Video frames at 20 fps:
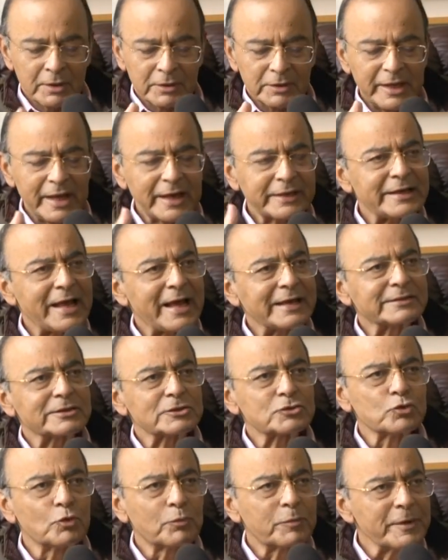They attacked
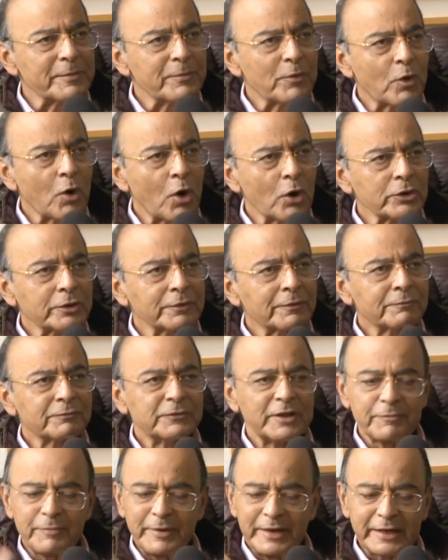the Supreme Court.
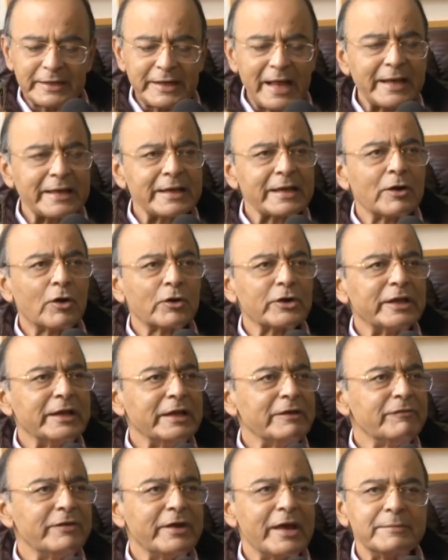They've been attacking on
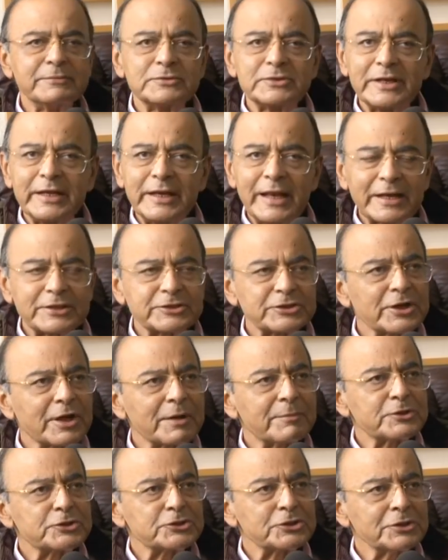EVMs, the Election
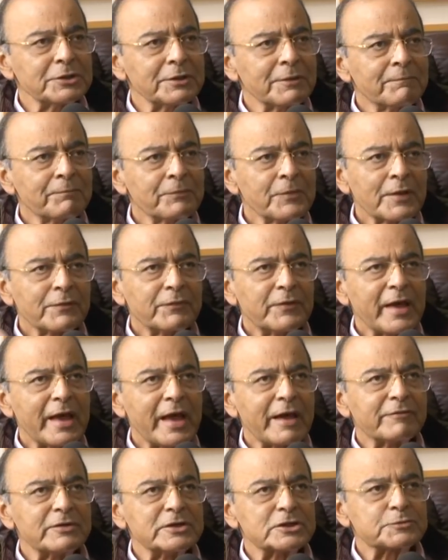Commission. They
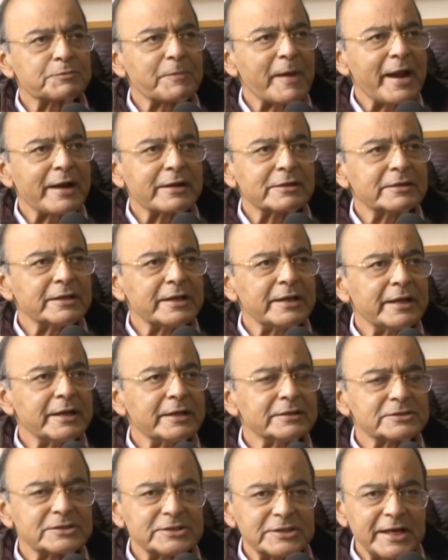haven't spared
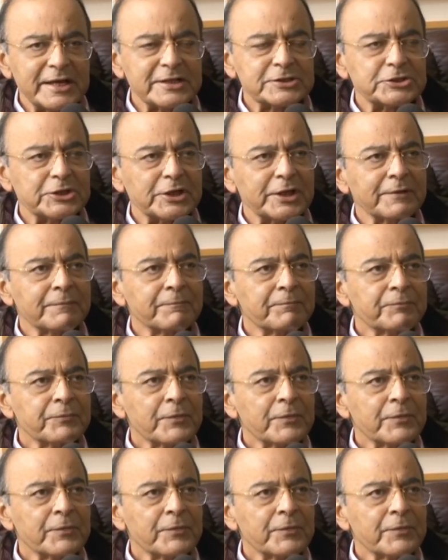the CAG.